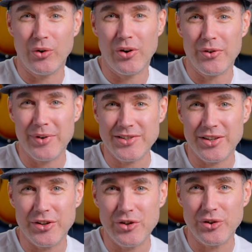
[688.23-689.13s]
all of the rest
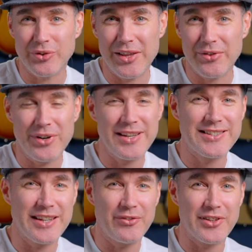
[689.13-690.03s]
of the new grade 3
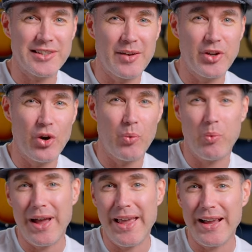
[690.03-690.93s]
stuff that's coming your
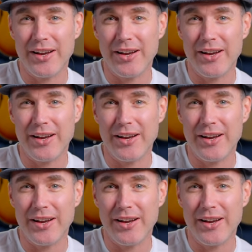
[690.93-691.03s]
way,